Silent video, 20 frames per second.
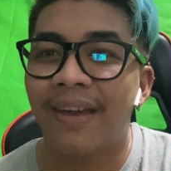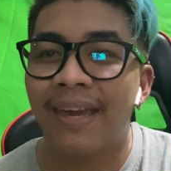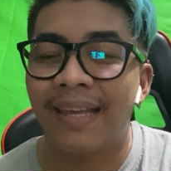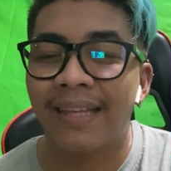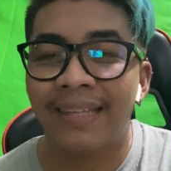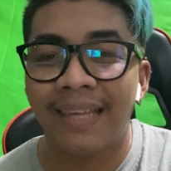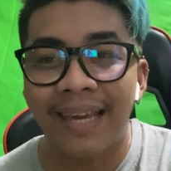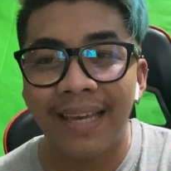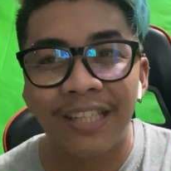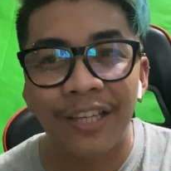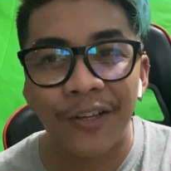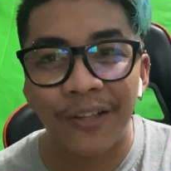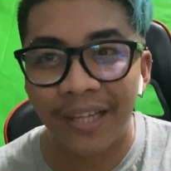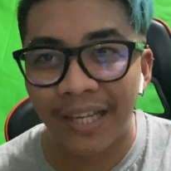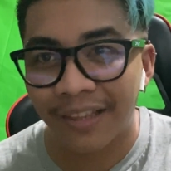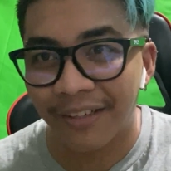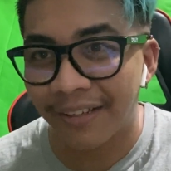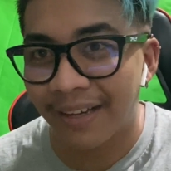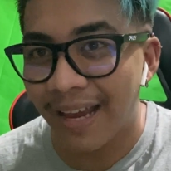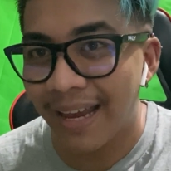and yeah, see you
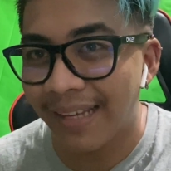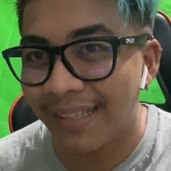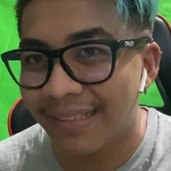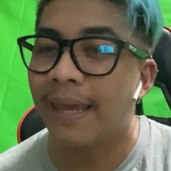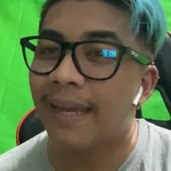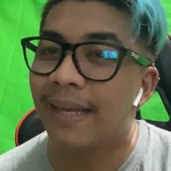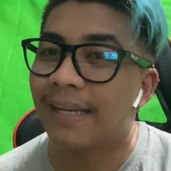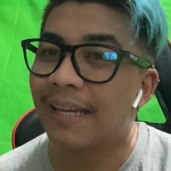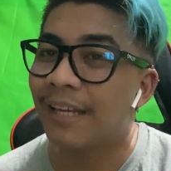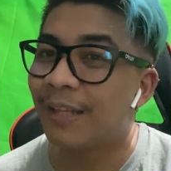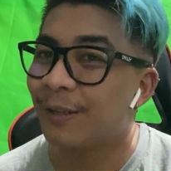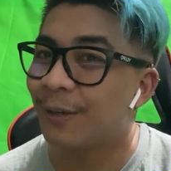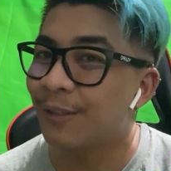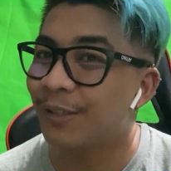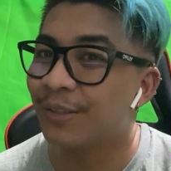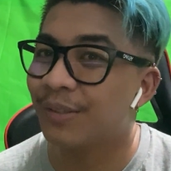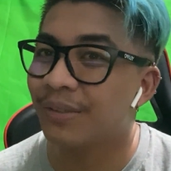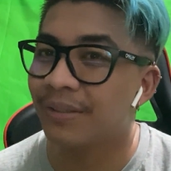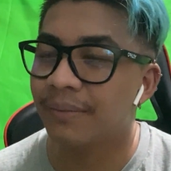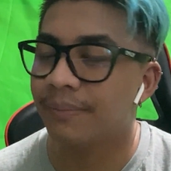later guys and
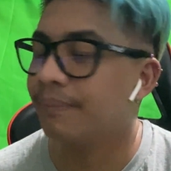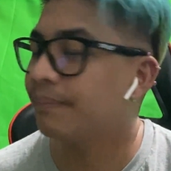adios.